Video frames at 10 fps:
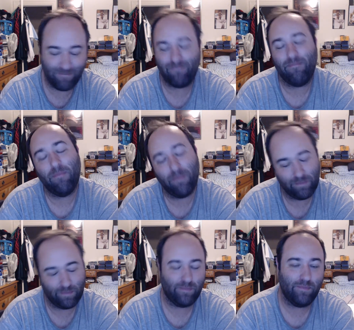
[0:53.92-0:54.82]

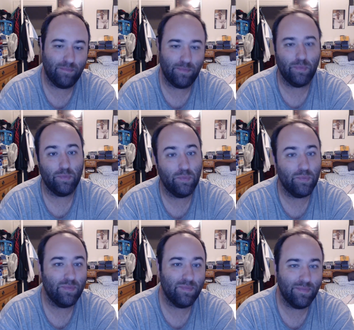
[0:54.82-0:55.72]

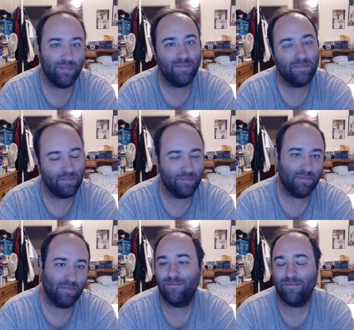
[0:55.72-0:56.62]

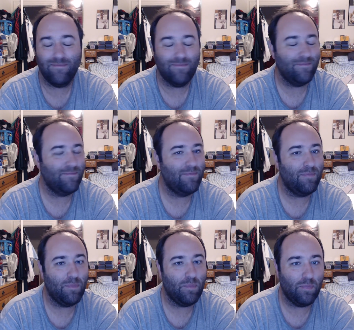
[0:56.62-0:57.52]

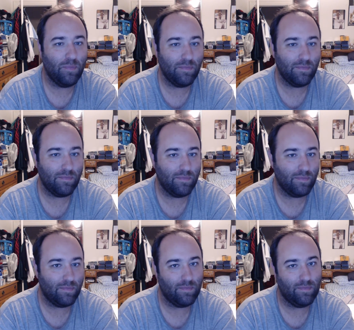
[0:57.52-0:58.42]

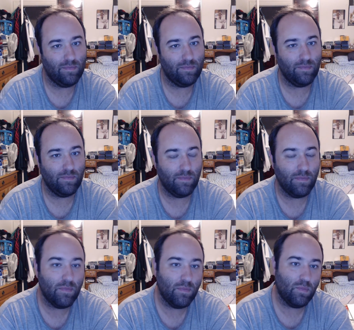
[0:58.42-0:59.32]

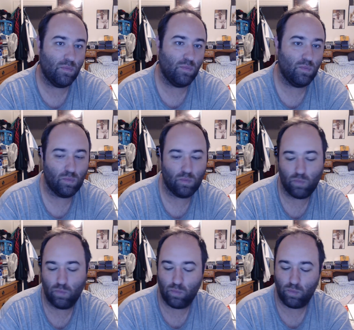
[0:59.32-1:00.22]

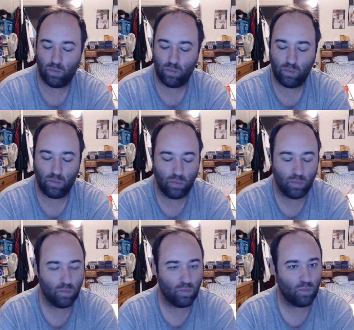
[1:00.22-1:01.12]

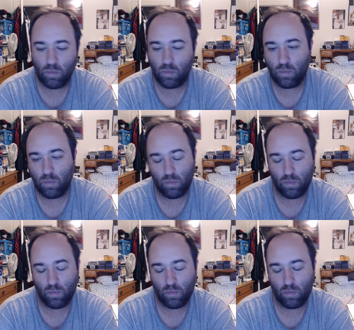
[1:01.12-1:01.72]
Nobody speaks.